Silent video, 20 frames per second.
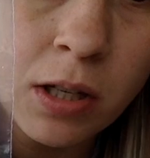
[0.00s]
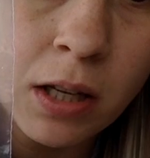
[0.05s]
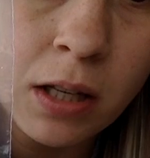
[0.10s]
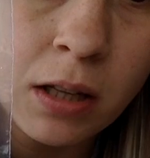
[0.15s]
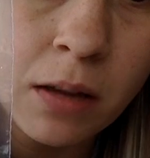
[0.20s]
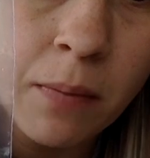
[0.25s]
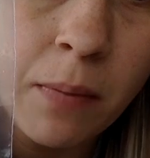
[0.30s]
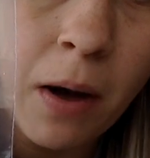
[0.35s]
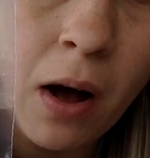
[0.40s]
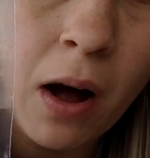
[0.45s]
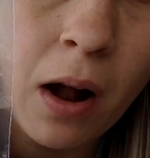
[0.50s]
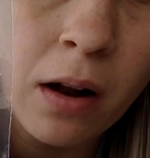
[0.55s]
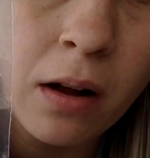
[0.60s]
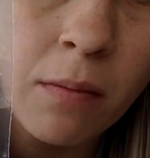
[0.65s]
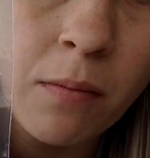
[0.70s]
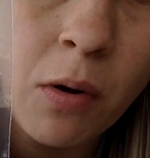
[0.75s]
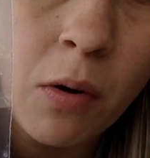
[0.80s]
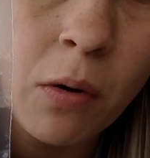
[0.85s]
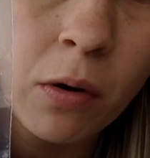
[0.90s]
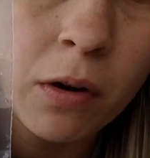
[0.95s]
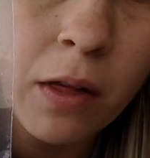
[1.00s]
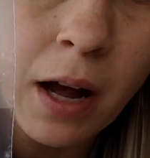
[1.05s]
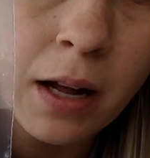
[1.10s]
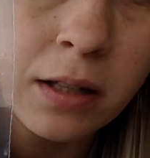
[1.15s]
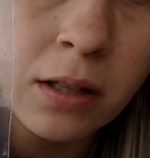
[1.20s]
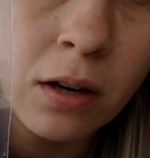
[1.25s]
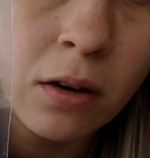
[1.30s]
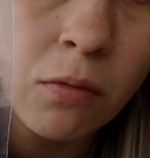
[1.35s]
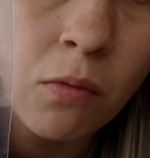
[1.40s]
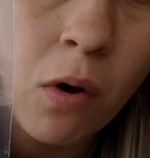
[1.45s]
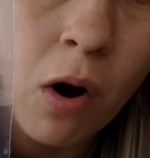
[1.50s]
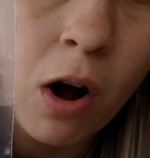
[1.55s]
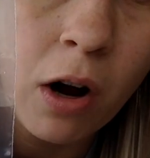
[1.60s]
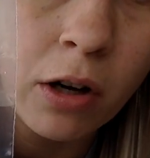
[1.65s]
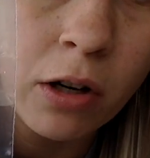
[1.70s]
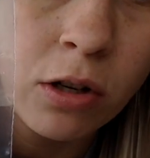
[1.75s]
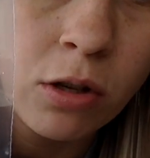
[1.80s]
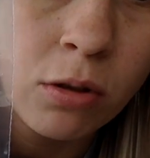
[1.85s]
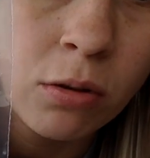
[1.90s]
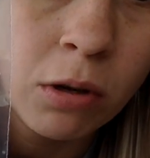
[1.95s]
at the bottom, or that's our
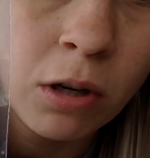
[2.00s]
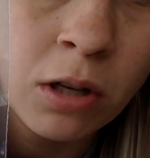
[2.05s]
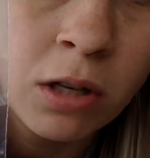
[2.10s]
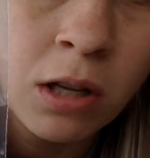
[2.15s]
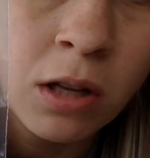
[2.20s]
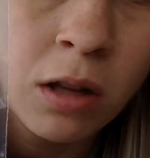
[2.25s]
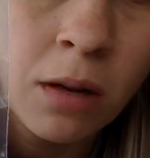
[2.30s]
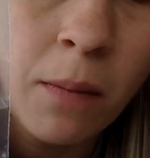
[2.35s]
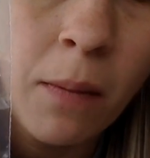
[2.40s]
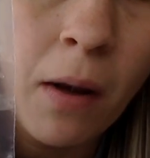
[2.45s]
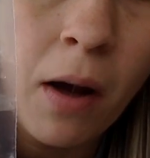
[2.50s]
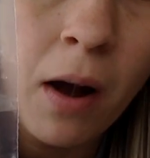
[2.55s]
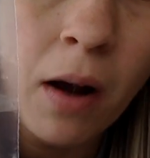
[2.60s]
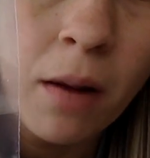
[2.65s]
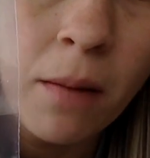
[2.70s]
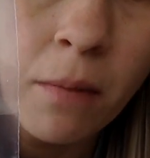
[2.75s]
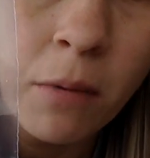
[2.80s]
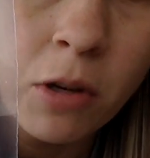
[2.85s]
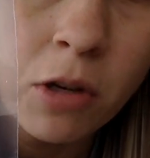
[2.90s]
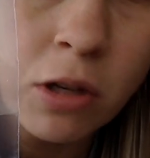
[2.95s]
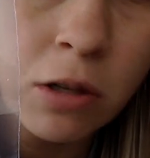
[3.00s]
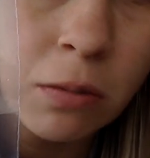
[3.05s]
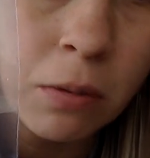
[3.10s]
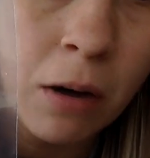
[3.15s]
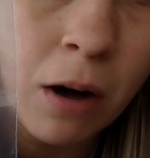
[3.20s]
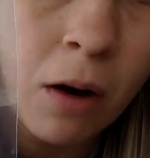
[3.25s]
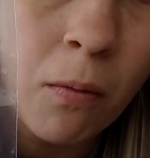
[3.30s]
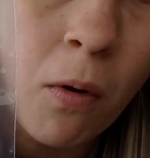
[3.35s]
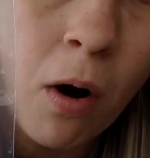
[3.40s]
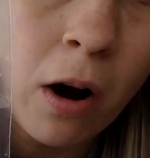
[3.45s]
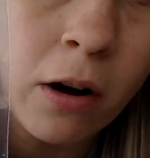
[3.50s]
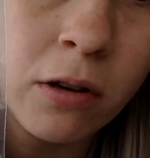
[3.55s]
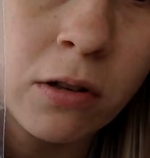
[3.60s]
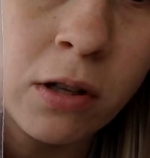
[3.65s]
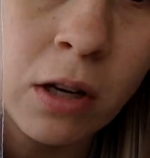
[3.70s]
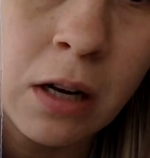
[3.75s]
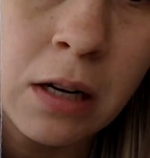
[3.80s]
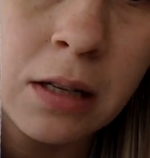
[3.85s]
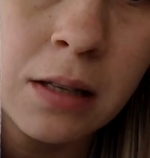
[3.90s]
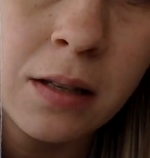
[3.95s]
water source at the bottom, which is where our water is
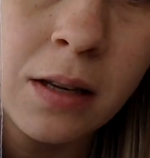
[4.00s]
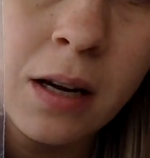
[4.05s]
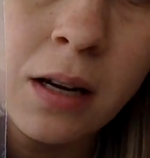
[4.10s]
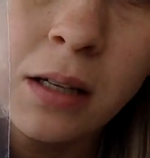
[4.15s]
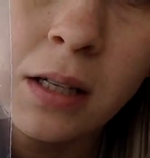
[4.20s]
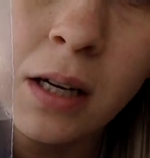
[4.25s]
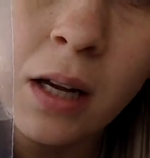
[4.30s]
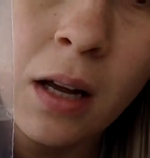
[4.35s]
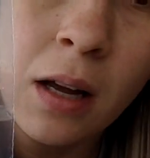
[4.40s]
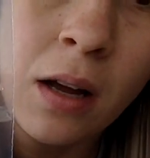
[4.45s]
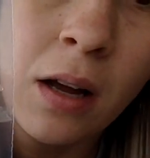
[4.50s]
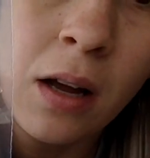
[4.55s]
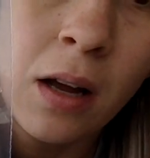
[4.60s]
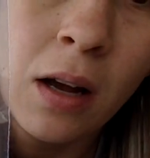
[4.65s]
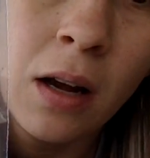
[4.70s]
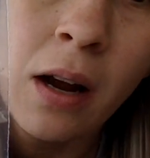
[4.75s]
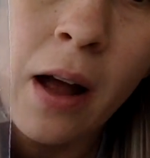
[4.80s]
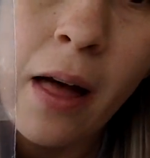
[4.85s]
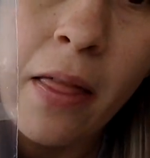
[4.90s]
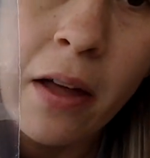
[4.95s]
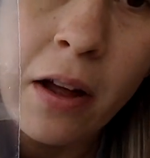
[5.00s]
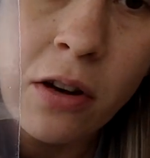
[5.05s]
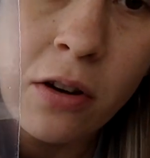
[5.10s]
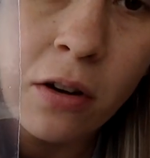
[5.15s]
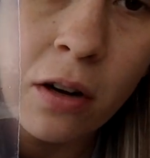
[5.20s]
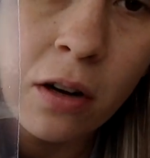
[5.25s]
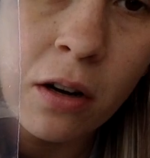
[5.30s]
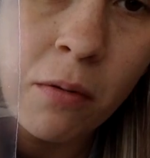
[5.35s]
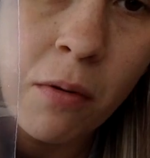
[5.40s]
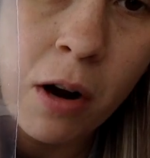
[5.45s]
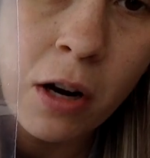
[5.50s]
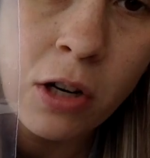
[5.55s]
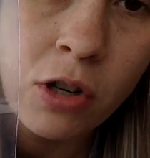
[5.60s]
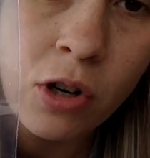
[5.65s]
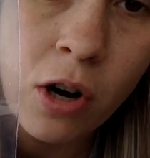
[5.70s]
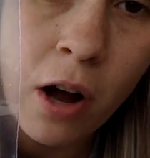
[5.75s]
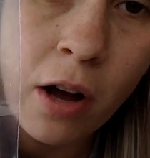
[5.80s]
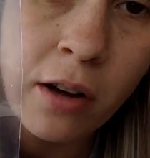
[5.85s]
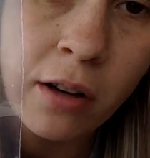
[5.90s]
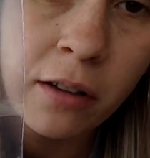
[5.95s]
going to sit. And then you're going to want to
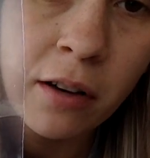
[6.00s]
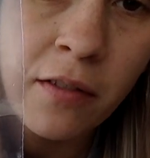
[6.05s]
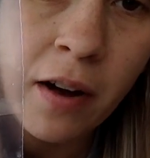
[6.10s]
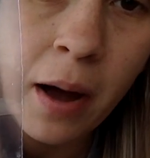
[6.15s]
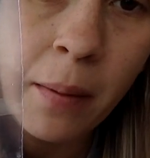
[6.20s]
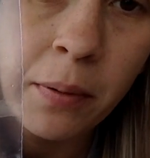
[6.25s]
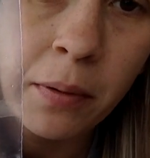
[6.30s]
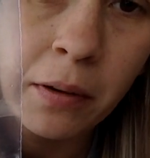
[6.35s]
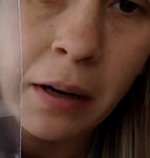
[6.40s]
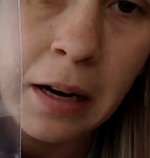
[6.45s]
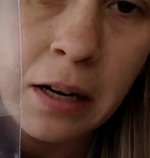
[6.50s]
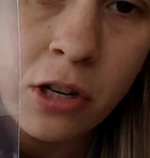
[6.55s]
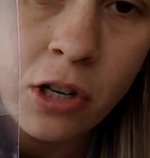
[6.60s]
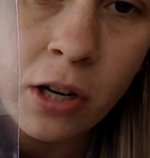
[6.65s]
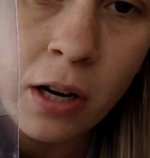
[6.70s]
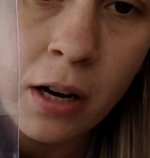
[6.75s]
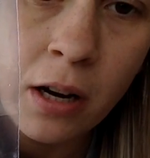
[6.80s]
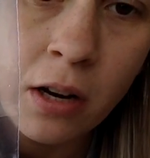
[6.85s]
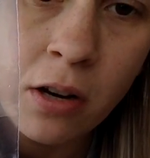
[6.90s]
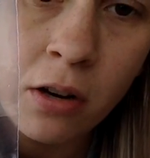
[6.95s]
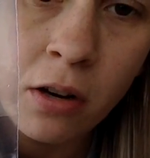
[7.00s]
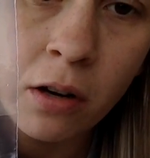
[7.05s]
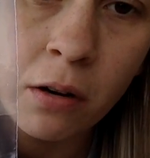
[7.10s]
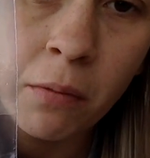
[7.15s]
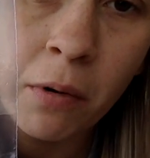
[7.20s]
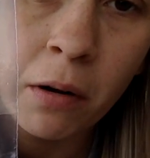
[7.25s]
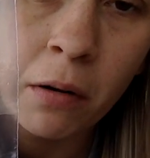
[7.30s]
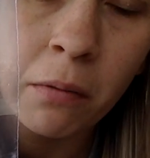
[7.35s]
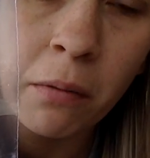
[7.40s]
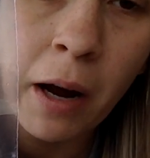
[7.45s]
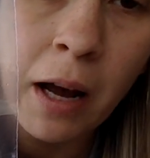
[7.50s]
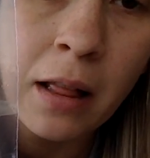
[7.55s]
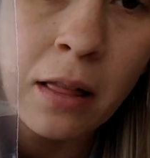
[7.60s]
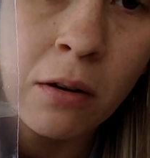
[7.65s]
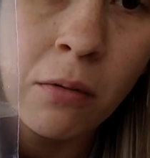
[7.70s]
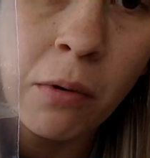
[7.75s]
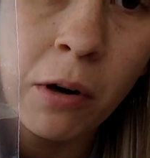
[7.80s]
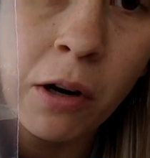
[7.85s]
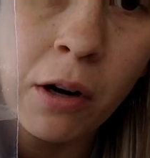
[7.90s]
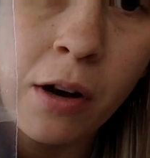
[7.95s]
draw your evaporation, and you're going to want to write
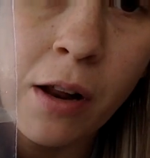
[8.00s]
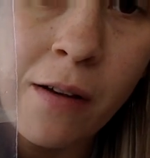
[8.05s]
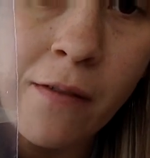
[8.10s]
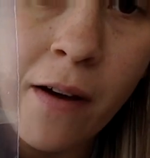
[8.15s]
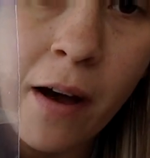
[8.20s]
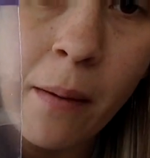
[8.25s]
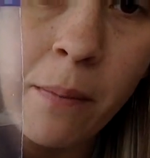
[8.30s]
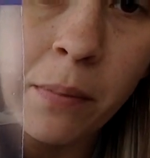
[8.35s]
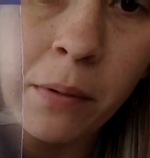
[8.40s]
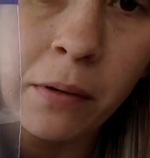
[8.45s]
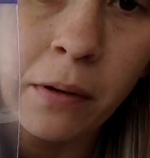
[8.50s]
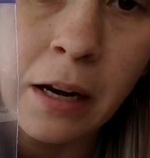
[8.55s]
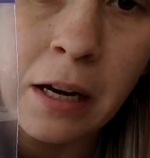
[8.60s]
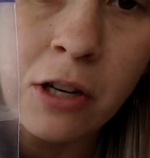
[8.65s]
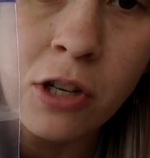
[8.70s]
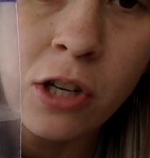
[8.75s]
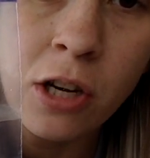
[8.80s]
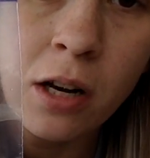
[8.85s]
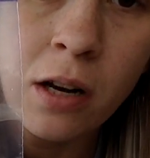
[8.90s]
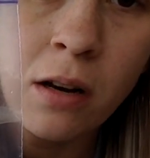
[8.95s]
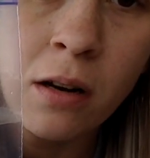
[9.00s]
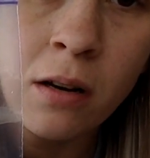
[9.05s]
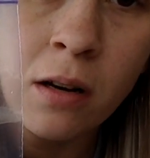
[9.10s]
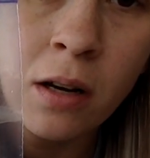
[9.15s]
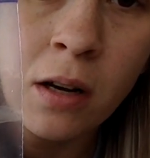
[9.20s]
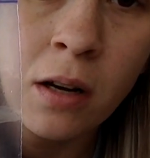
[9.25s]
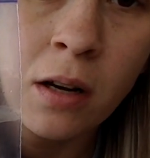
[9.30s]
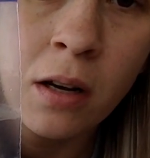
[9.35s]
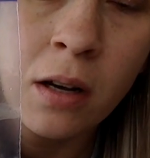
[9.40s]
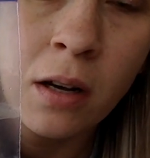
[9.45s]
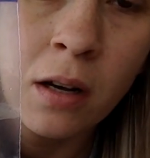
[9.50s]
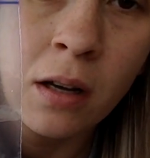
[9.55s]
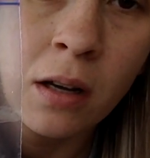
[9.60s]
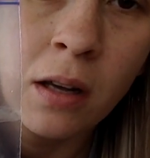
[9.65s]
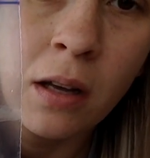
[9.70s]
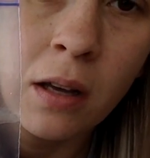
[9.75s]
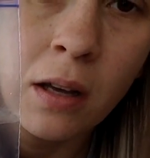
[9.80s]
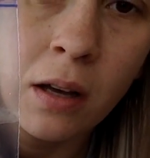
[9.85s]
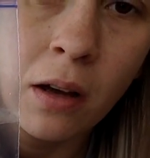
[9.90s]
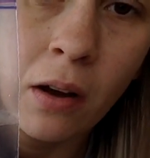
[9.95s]
the word evaporation.
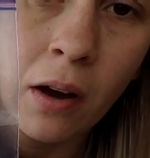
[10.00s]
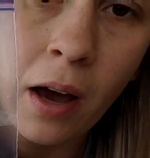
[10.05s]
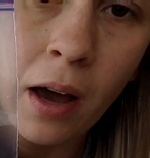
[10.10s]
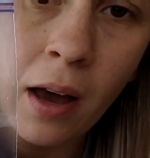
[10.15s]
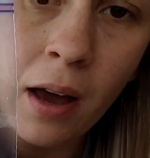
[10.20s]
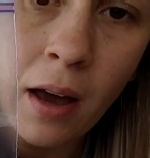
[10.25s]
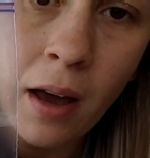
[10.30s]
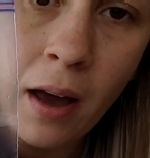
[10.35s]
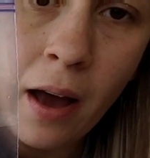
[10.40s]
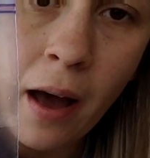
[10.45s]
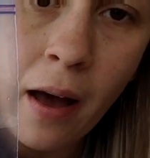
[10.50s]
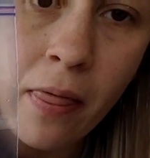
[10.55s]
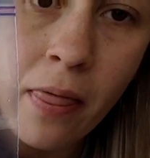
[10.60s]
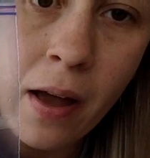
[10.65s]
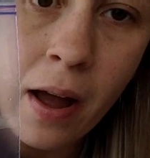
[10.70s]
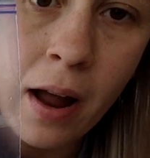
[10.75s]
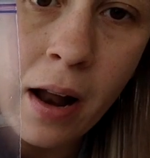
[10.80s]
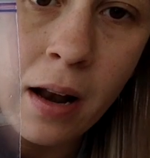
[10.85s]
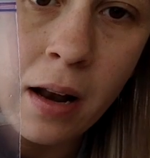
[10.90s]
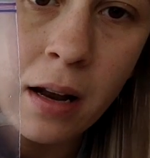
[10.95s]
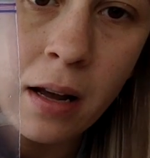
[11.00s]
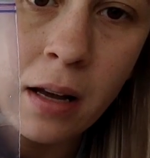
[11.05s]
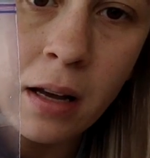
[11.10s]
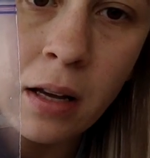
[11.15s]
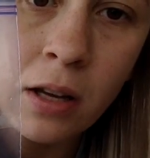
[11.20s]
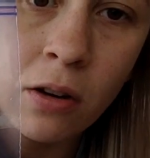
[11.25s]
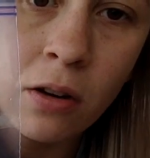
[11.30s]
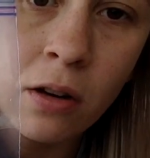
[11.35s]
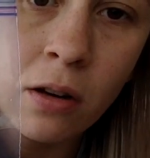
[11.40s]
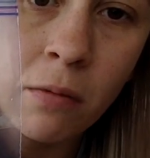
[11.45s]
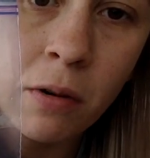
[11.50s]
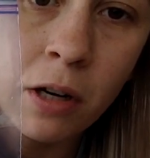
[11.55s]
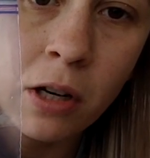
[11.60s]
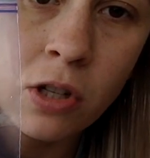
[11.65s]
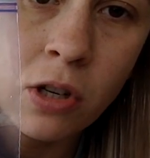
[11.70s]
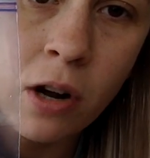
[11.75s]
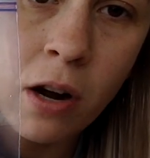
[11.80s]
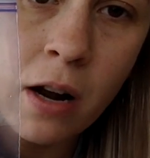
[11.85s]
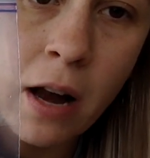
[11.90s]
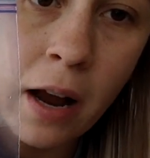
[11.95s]
Okay, and then you're going to want to
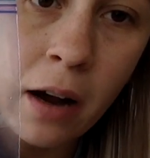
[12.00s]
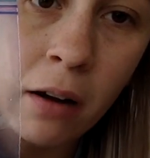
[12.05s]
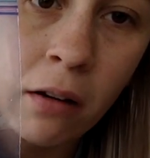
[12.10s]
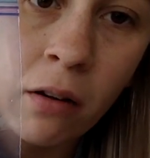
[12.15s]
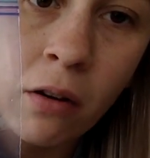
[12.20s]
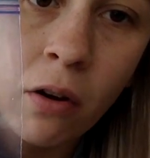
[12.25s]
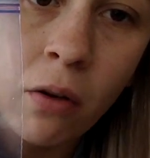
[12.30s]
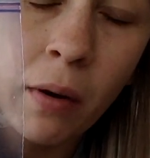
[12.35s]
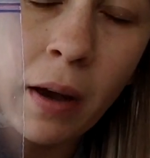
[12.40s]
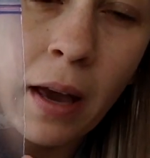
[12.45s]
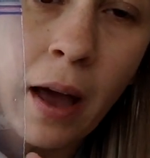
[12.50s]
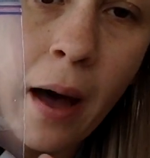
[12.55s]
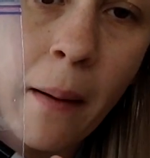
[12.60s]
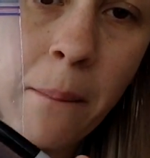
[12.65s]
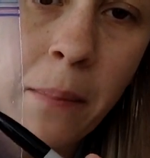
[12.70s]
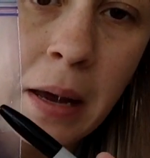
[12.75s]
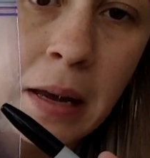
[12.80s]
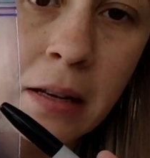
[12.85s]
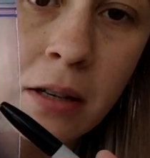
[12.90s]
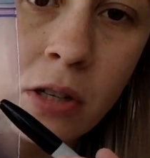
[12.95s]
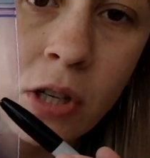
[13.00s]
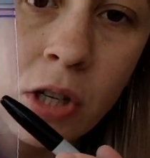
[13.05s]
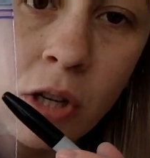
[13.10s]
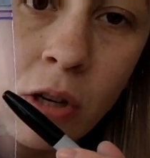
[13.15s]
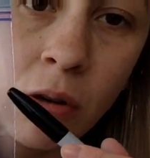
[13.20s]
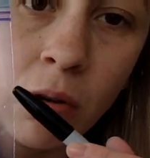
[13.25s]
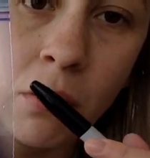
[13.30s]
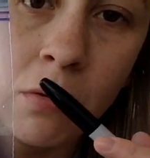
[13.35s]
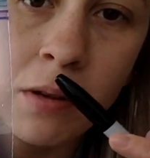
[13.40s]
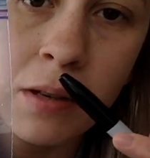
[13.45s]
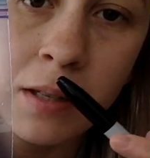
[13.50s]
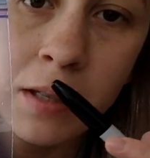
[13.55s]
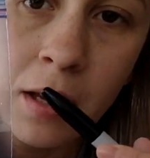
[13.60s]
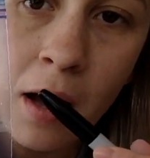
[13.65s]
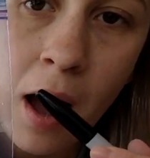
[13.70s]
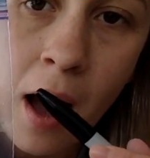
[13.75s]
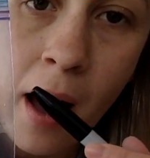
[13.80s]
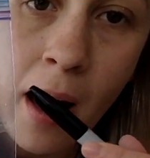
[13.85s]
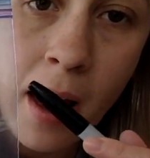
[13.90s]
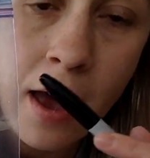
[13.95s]
draw an arrow going up into the
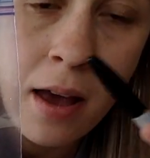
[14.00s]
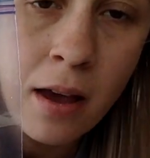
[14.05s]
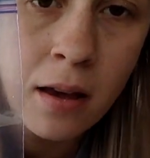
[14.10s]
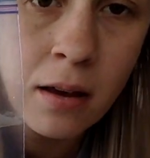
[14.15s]
sky,